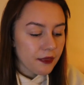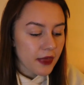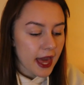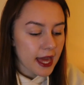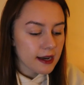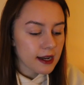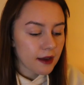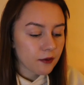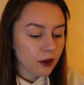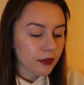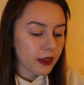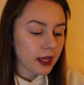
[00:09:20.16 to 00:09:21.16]
Then I've
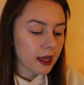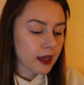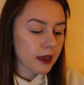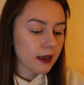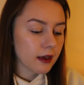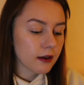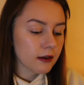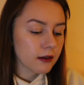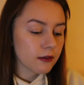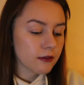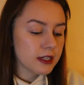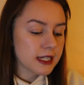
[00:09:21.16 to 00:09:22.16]
got the
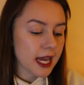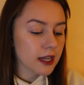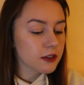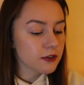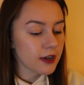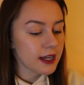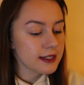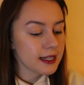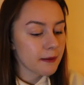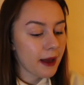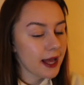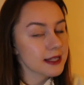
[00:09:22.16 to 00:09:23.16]

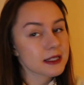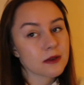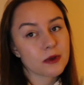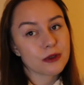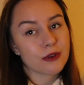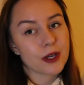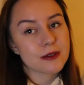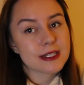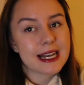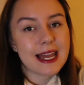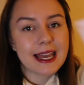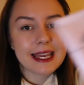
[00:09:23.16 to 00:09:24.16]
Retexturizing Mask with Rose
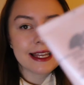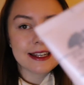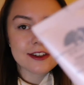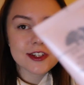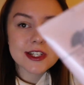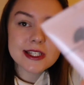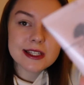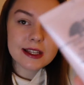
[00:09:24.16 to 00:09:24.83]
Clay, and it just